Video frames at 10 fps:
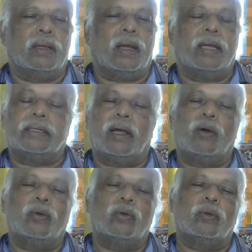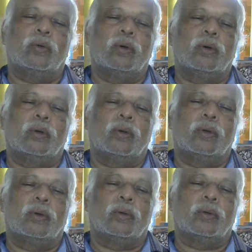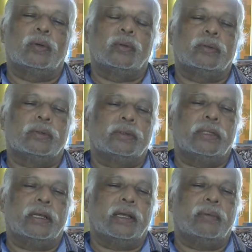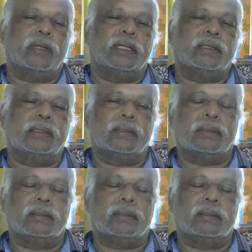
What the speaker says: and how they have been